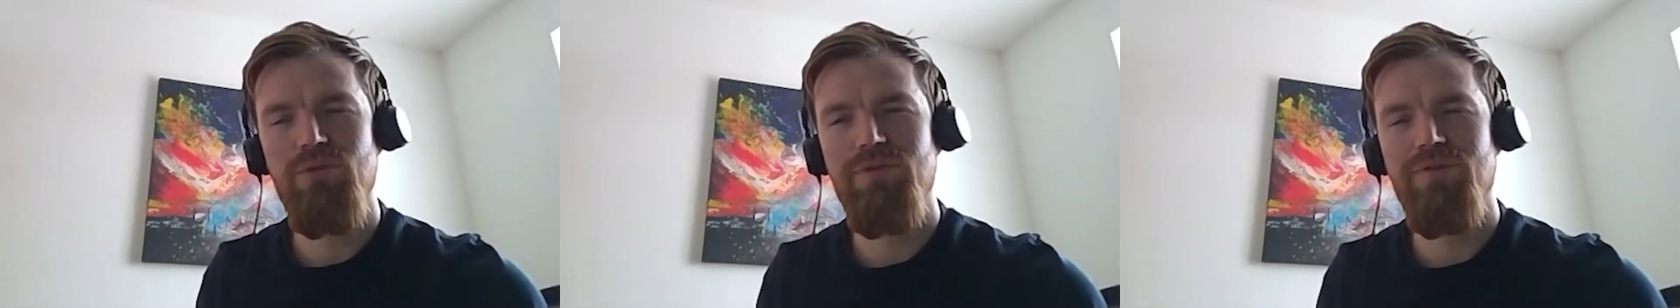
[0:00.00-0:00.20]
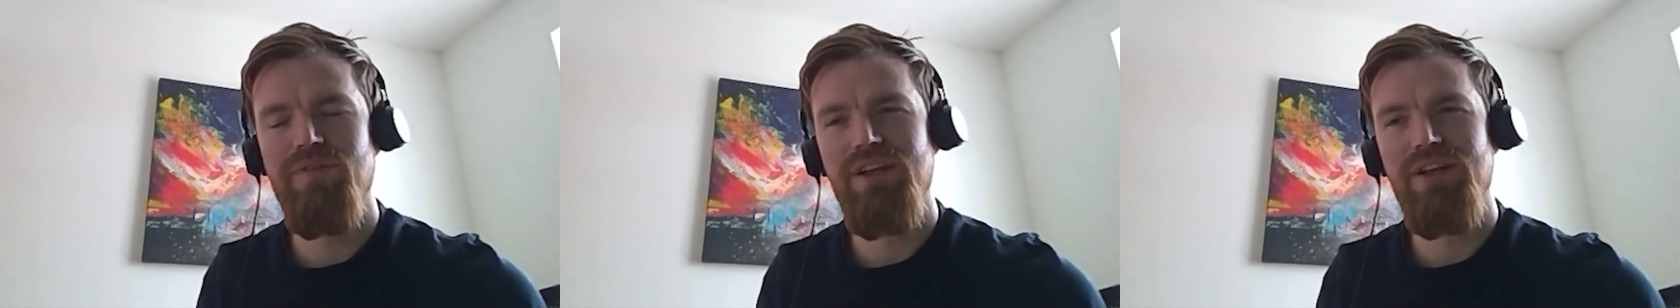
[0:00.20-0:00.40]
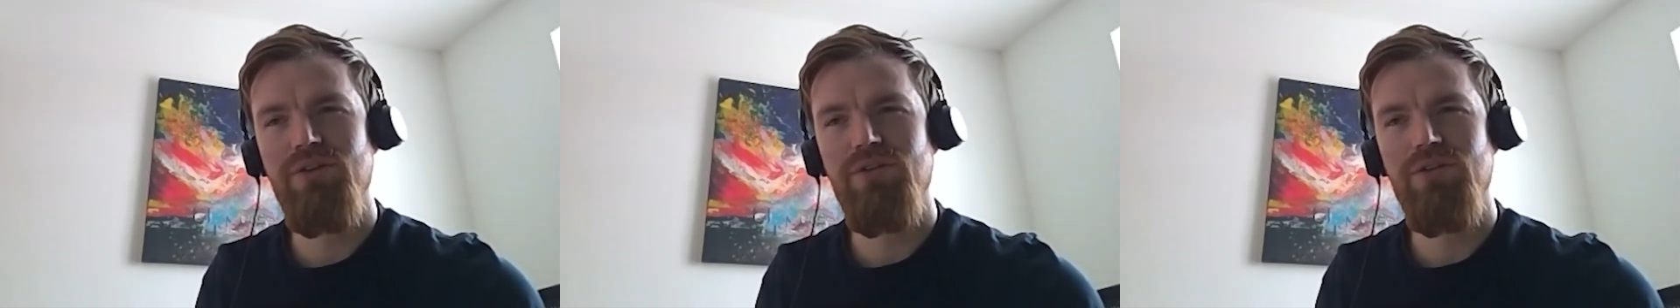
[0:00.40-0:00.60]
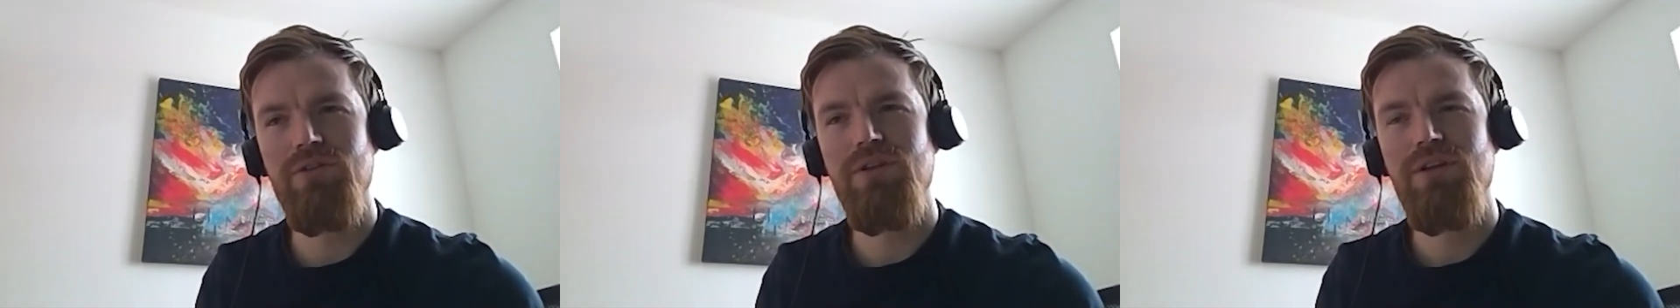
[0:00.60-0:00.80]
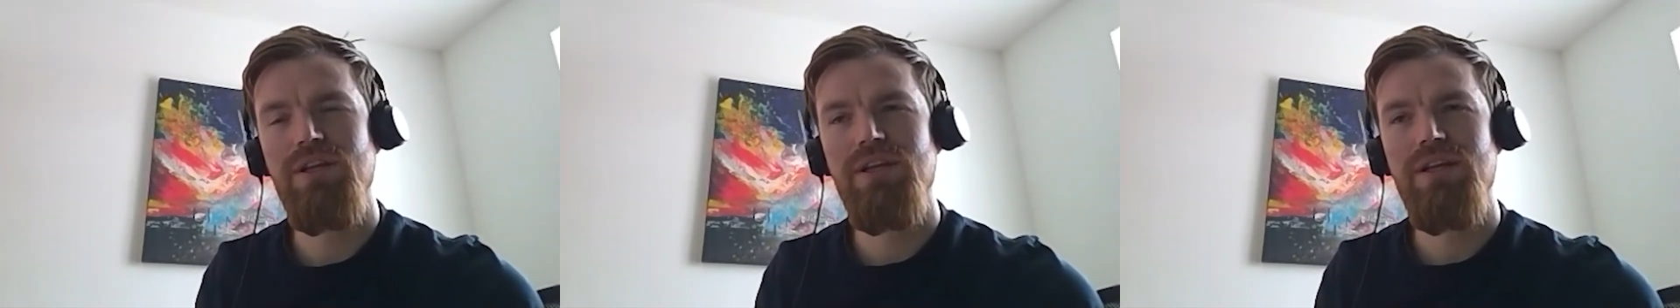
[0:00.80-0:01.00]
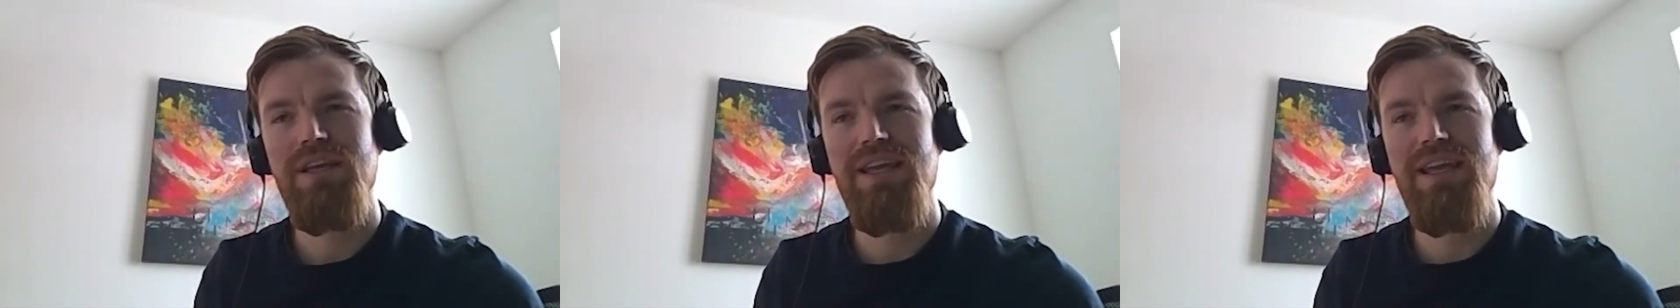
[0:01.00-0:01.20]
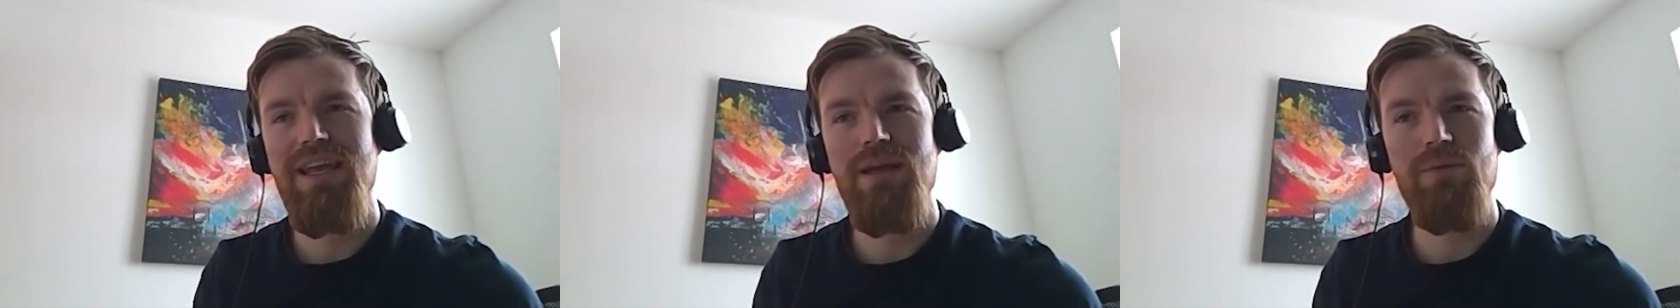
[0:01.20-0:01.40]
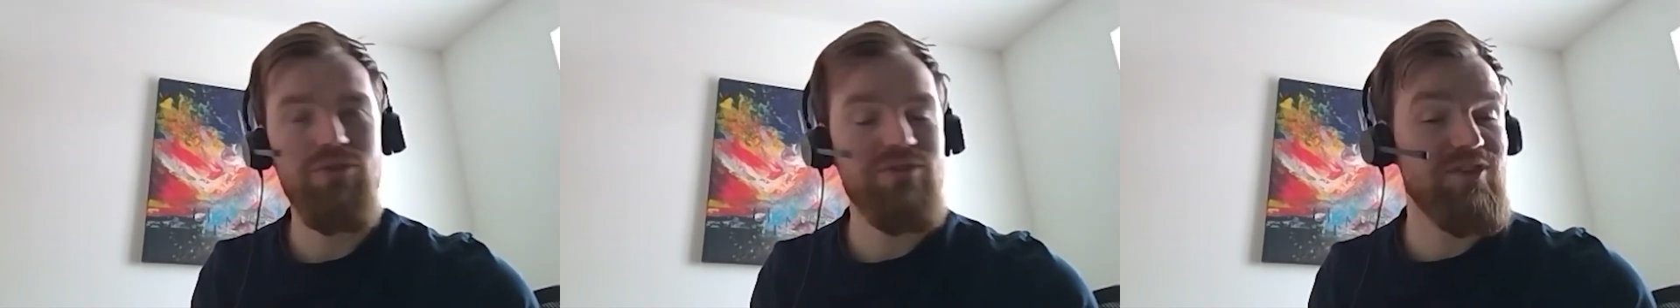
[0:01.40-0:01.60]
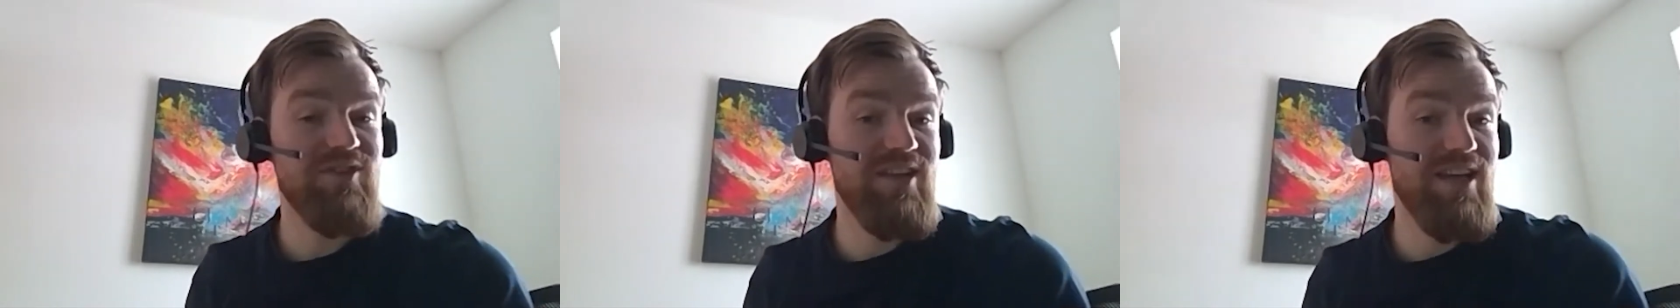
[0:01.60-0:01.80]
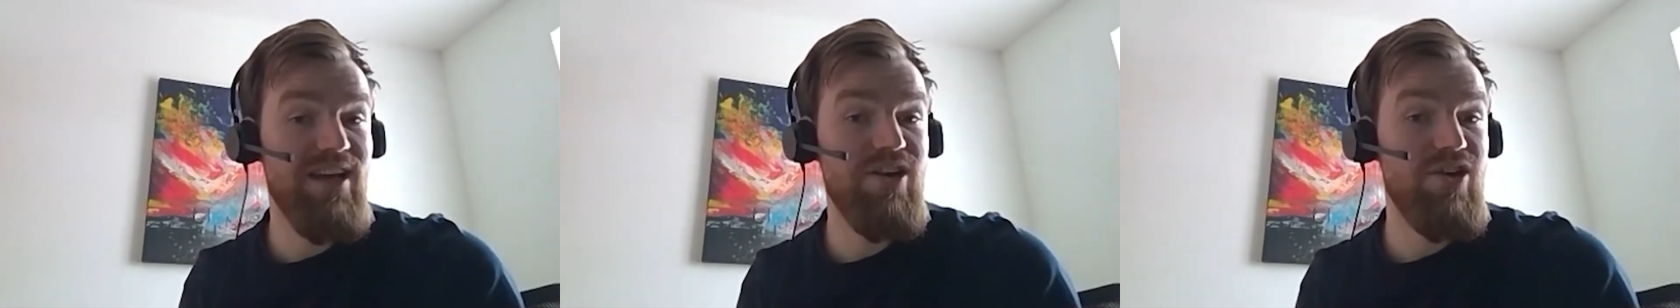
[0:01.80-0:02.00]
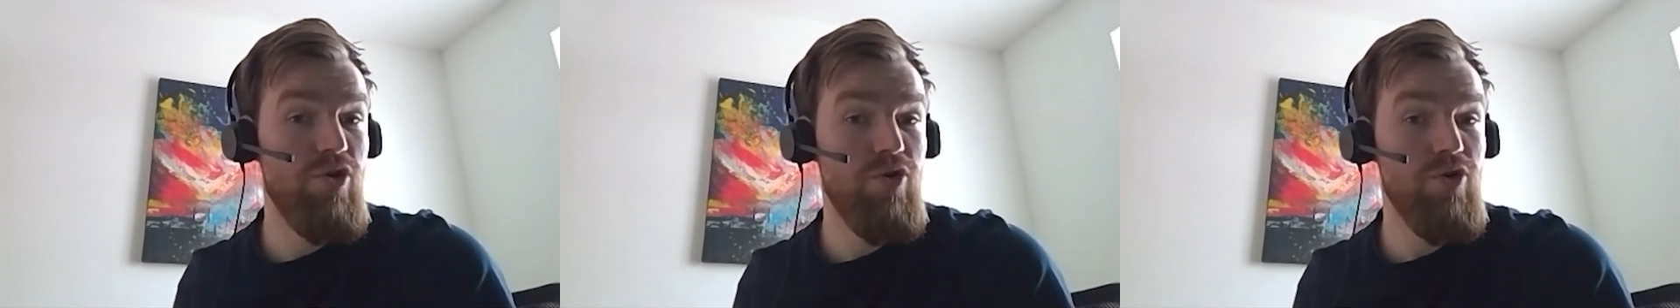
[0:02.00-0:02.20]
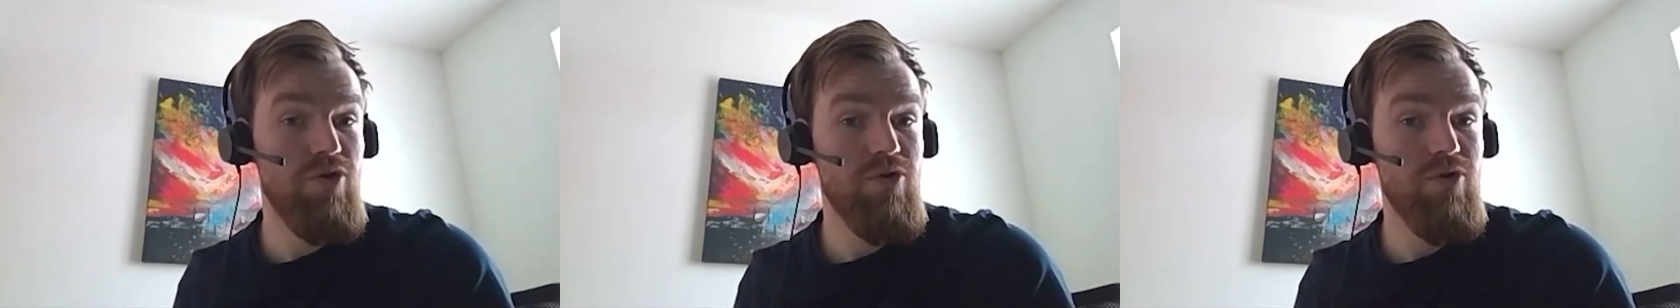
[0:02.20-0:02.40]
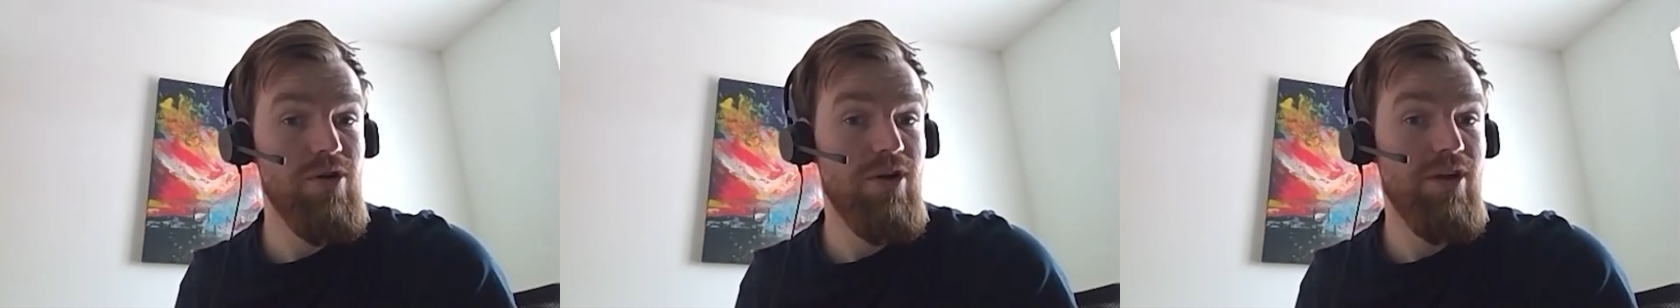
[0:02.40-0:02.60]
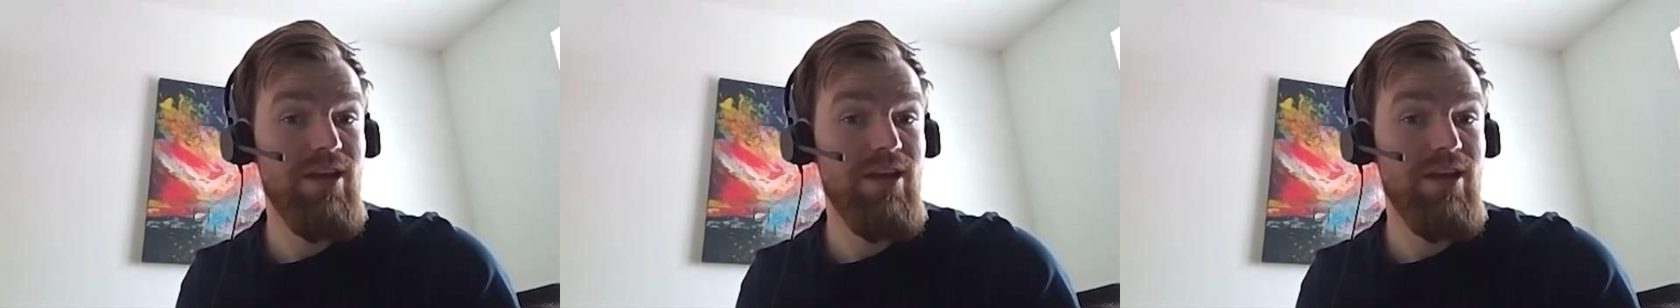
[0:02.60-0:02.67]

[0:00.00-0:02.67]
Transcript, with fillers: feel able to say no?